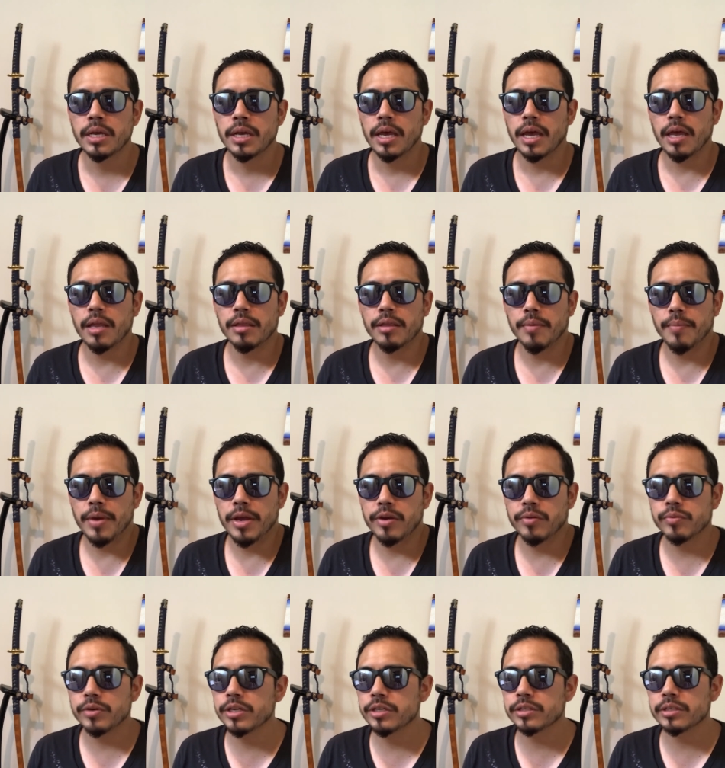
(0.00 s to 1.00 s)
And the main
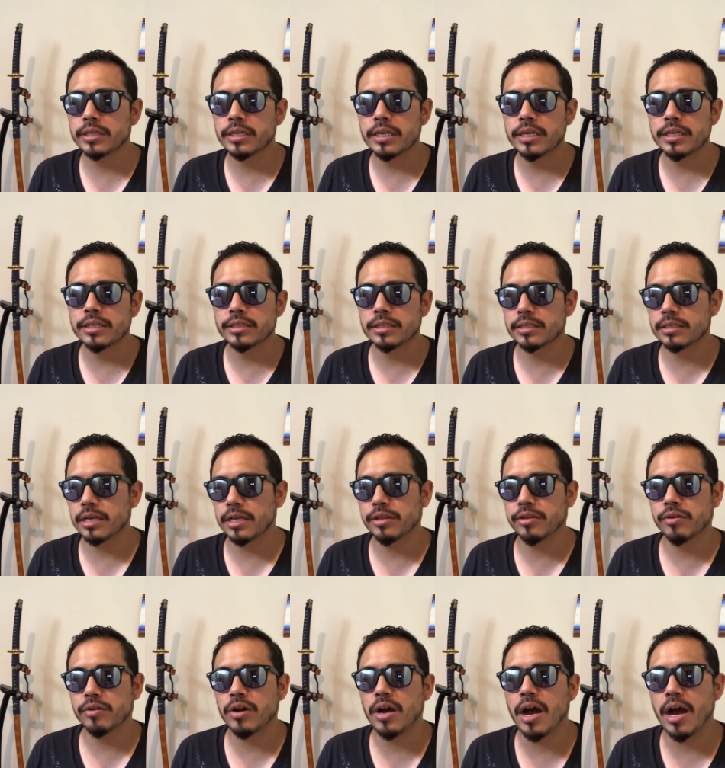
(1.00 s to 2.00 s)
reason is that
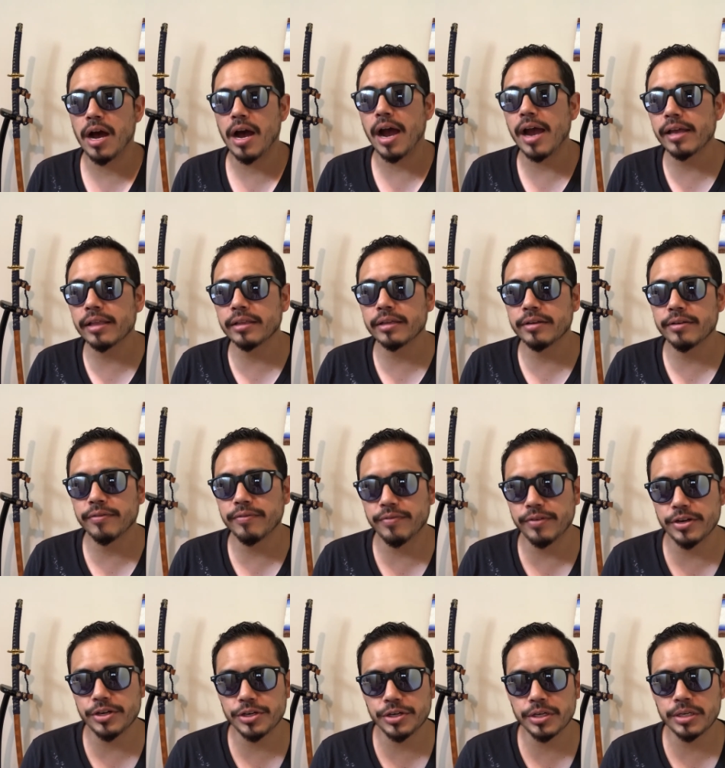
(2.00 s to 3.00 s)
they're highly
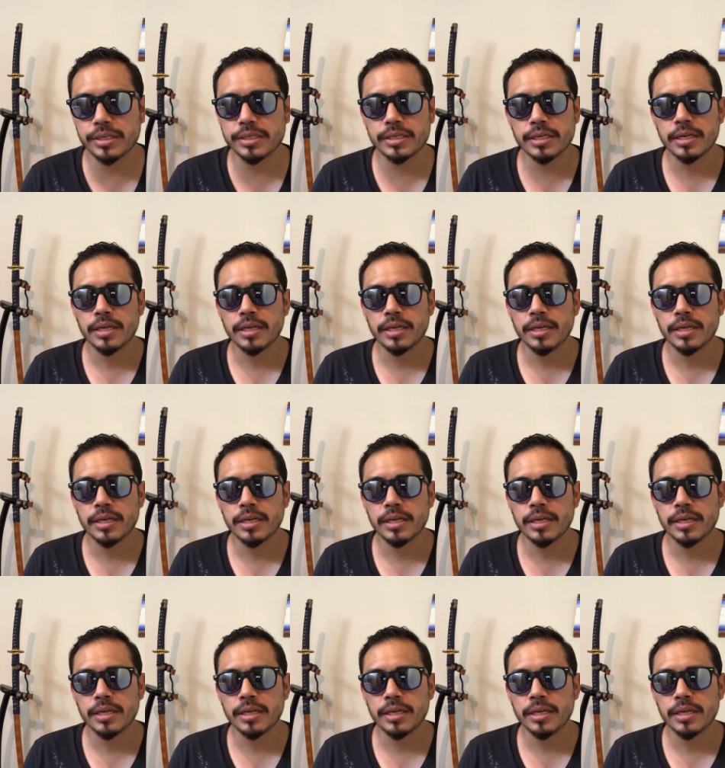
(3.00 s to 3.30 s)
efficient.